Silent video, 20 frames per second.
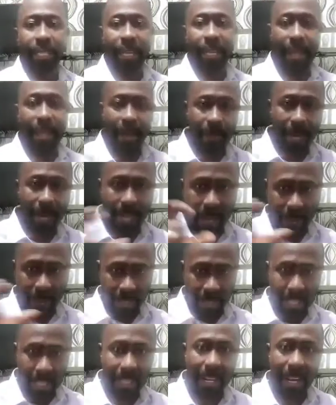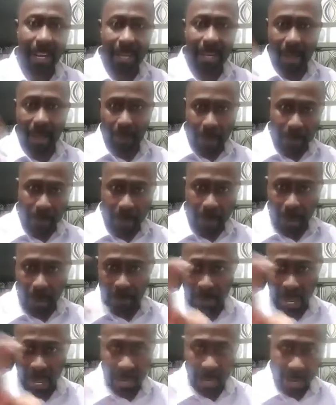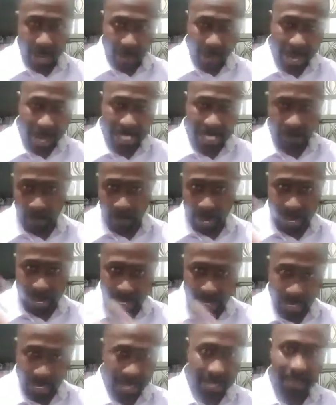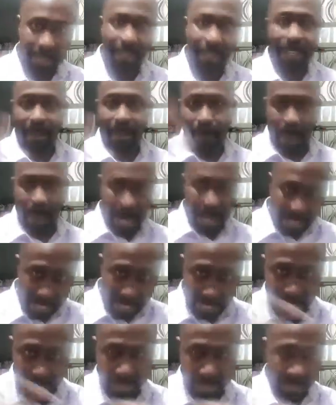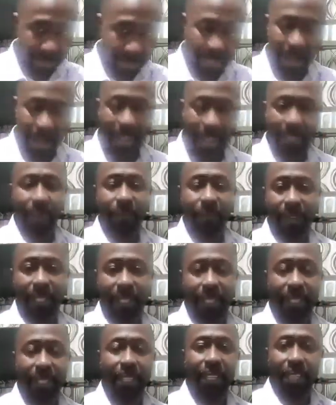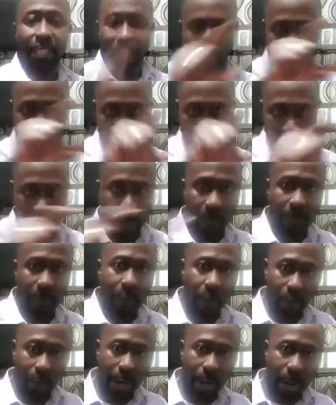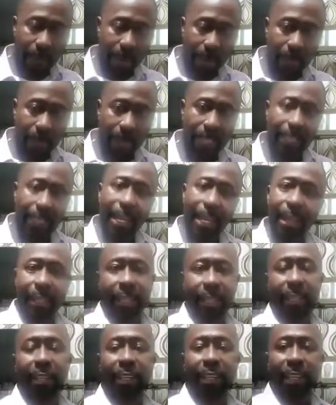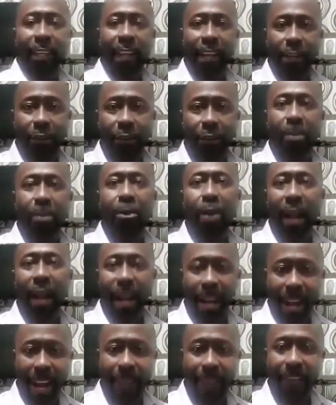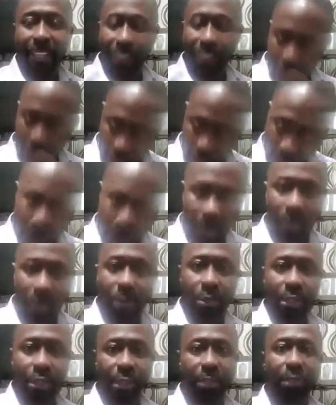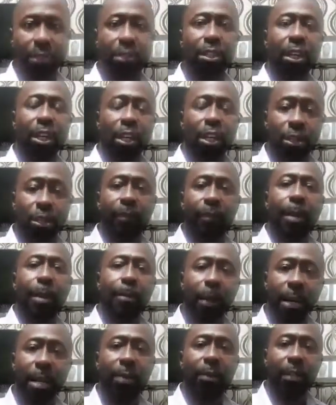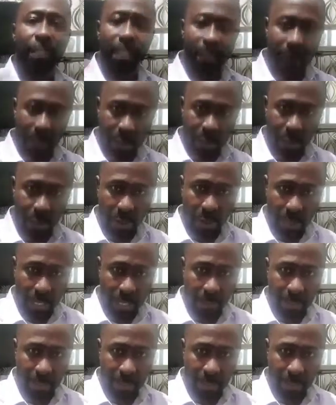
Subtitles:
I make everything on a paper, black and white, pen and banking and the rest of it. So you're able to follow that paper trail there, and you're able to arrive at some conclusions. So if the money was given to Dr.